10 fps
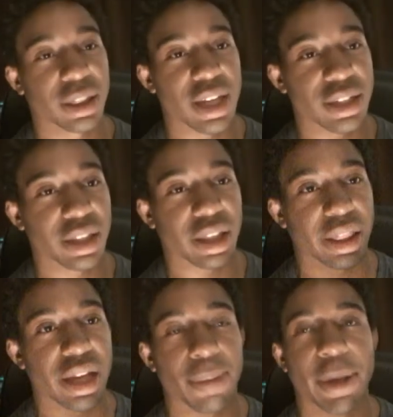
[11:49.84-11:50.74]
the things that they
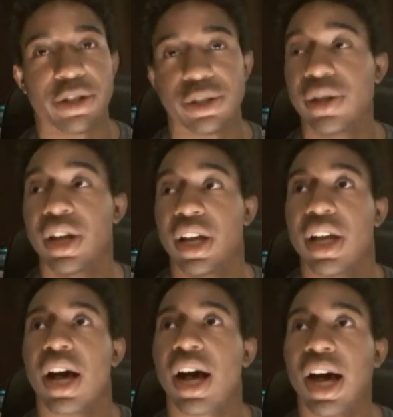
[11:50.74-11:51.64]
think about you.
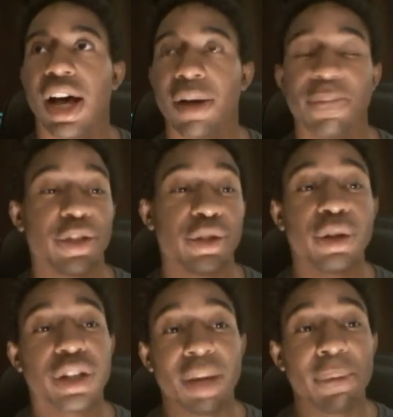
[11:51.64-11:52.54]

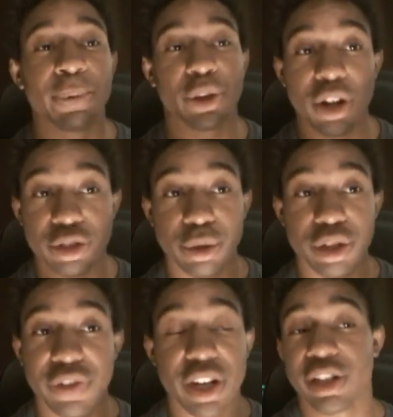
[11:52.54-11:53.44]
You'll come up with all
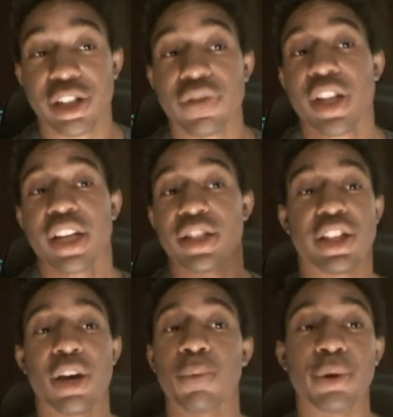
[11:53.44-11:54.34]
sorts of
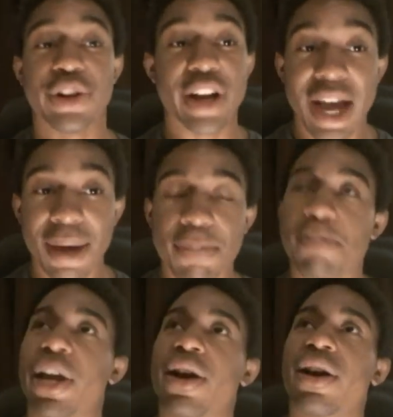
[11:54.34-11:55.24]
narratives that will not
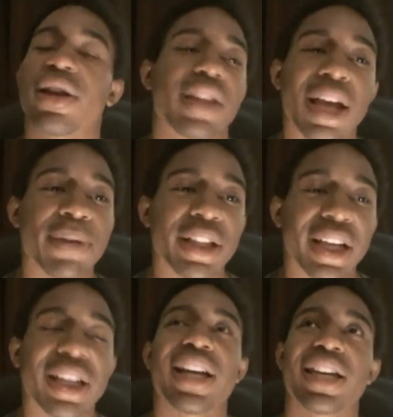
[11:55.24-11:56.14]
bear, I mean,
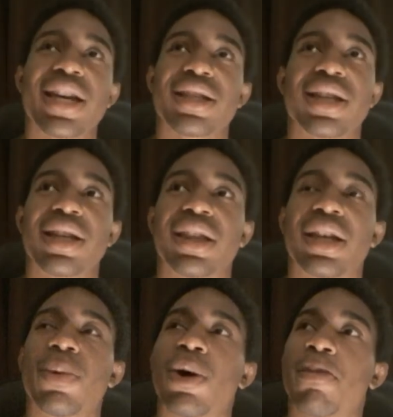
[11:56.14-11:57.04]
like, I can't say that
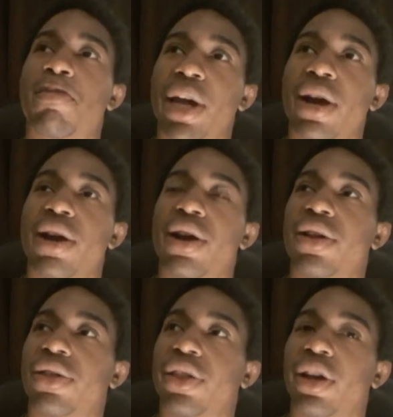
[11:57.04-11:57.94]
they won't
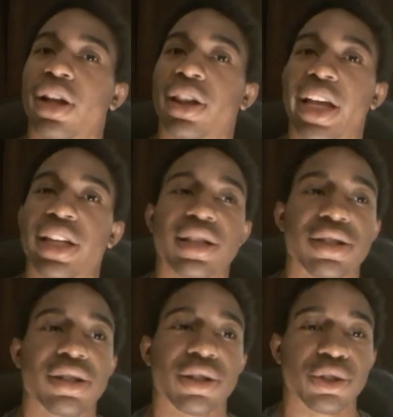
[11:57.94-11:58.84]
bear the
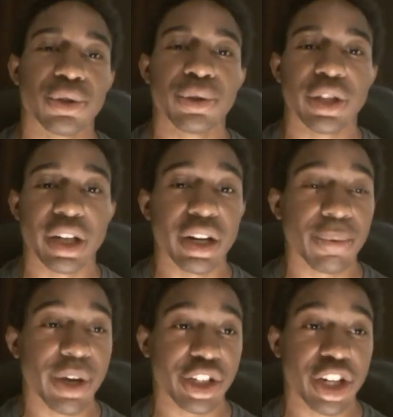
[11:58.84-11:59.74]
likeness to the truth in
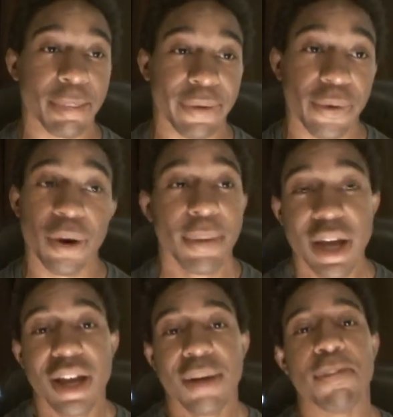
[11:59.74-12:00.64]
any way, shape, or form,
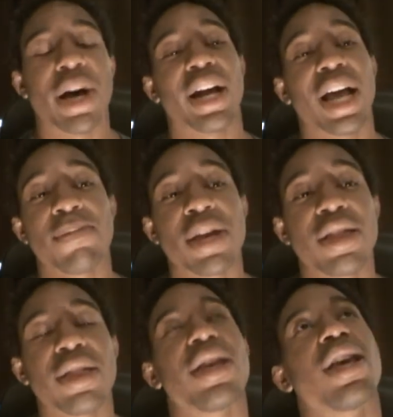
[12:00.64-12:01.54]
but, I mean,